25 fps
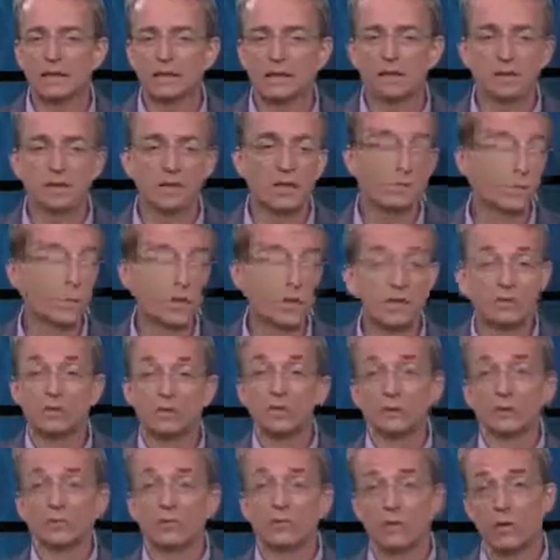to say we're going to do
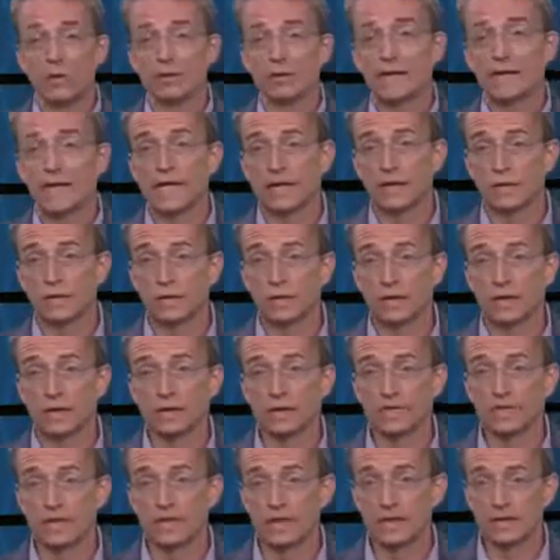that for all the Android
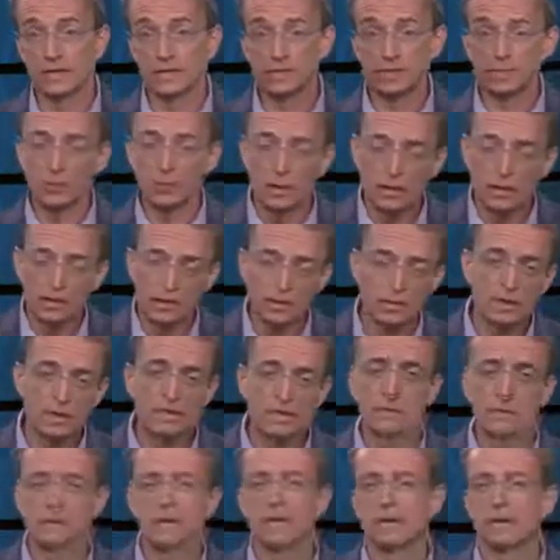devices. We're going to
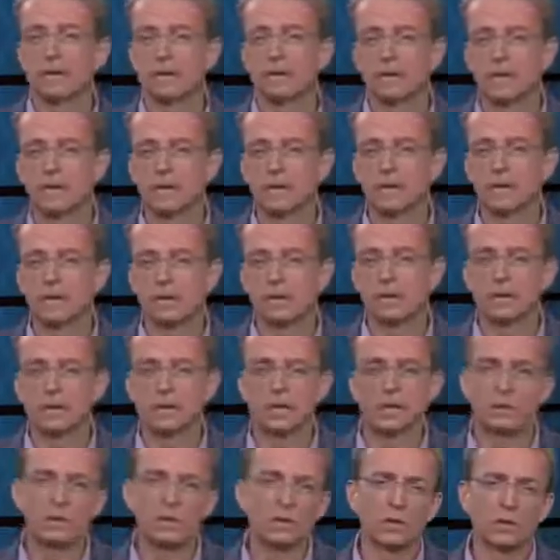deepen that
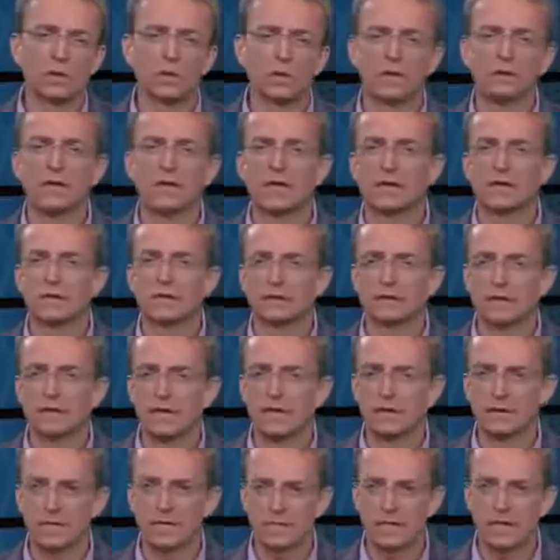relationship with key vendors
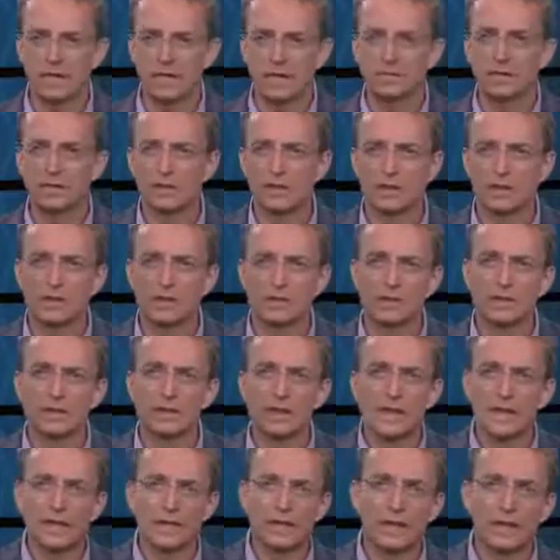like Samsung and
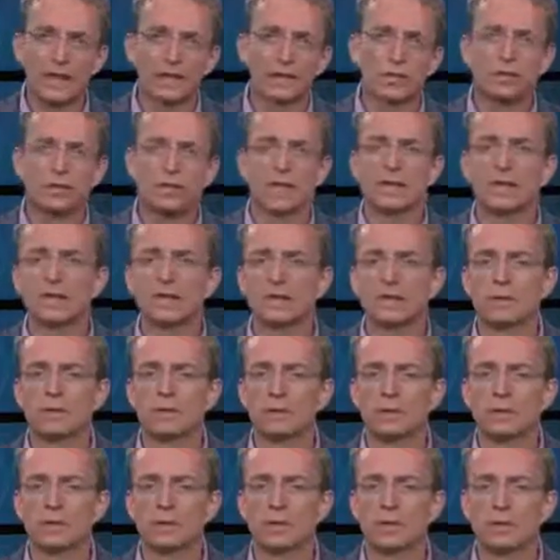integrate
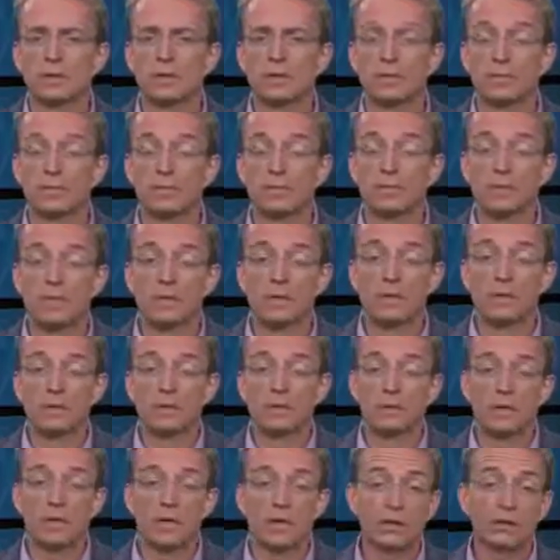deeply with them.
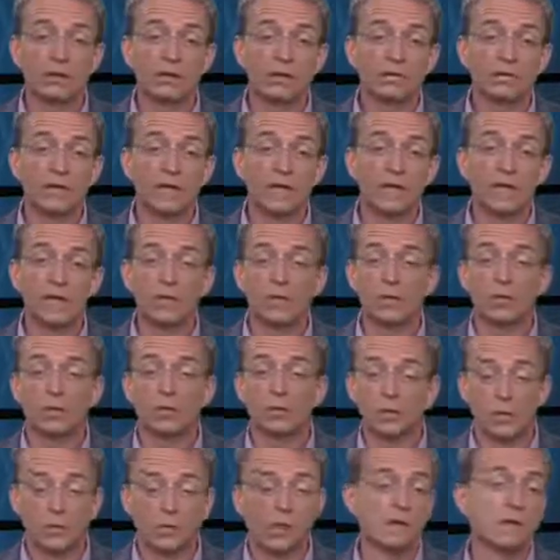But also now
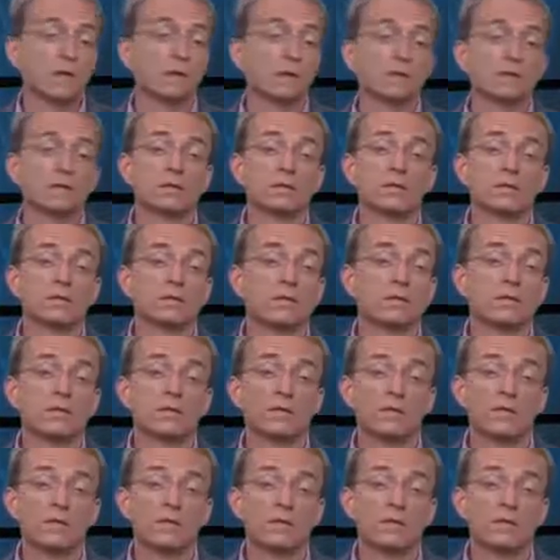Windows and Win
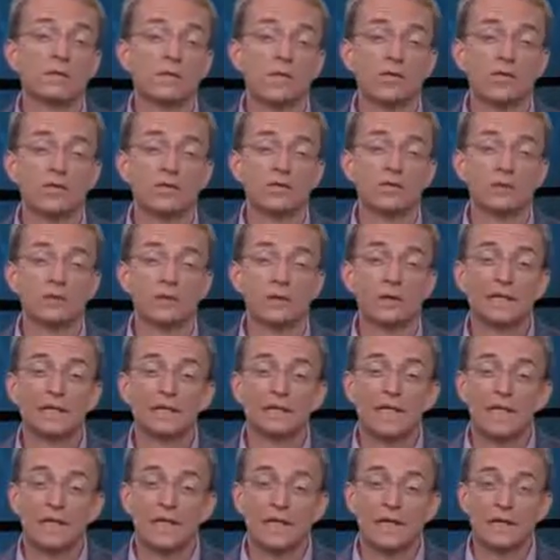10 management.
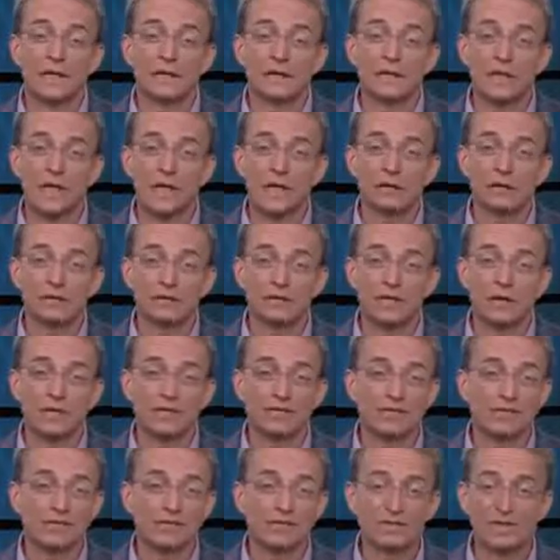And as
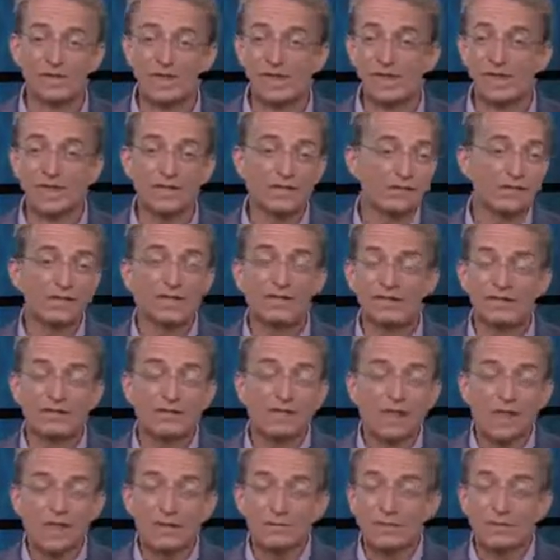Microsoft has said,
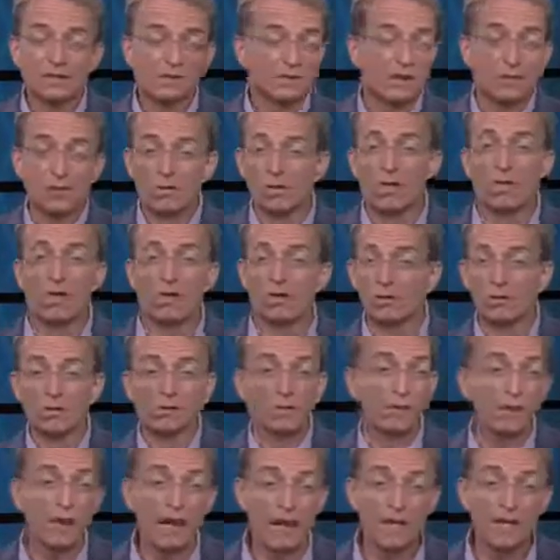SCCM is no longer the
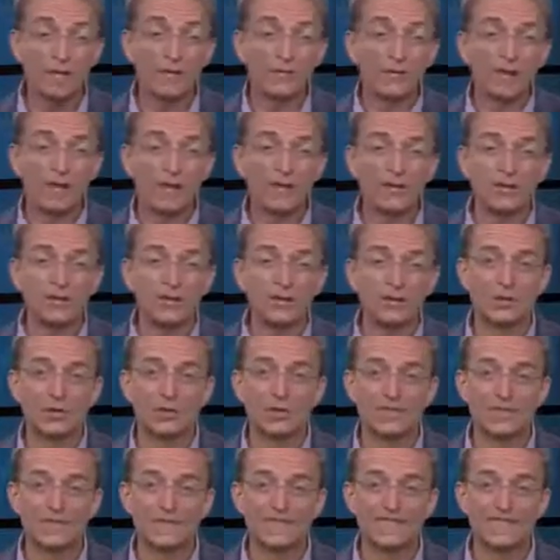way to manage your
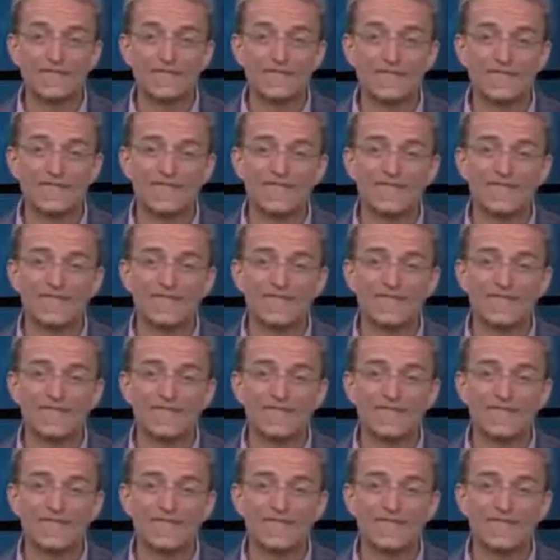devices.